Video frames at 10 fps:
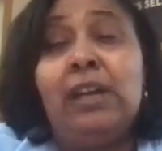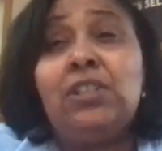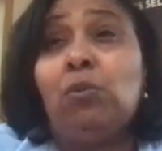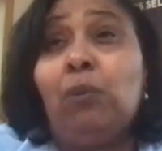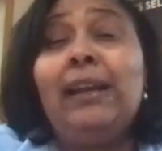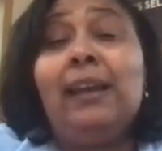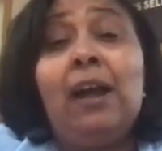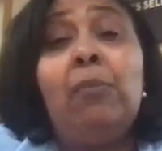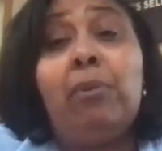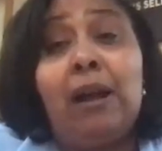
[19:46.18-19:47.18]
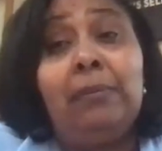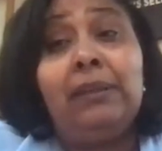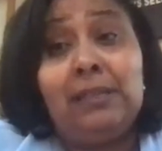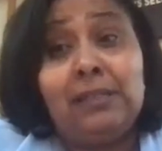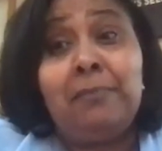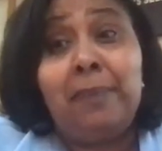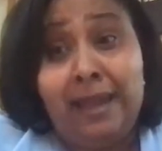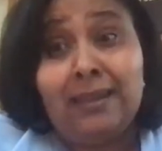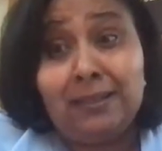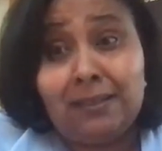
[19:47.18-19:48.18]
so right now, probably these
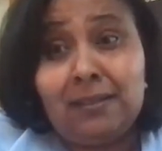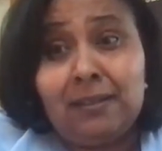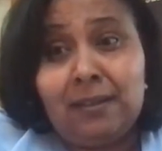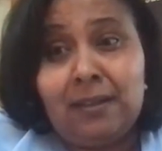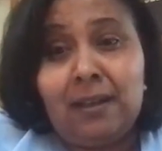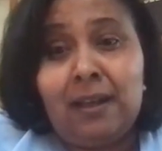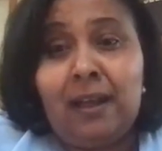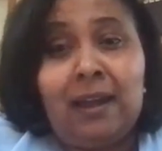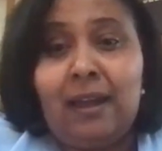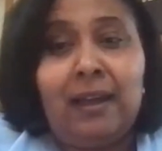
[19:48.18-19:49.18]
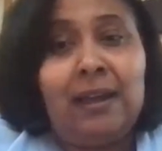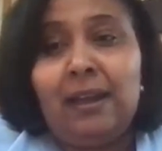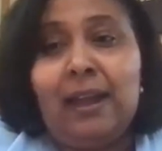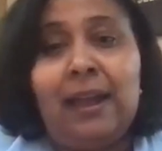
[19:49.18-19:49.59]
masks. I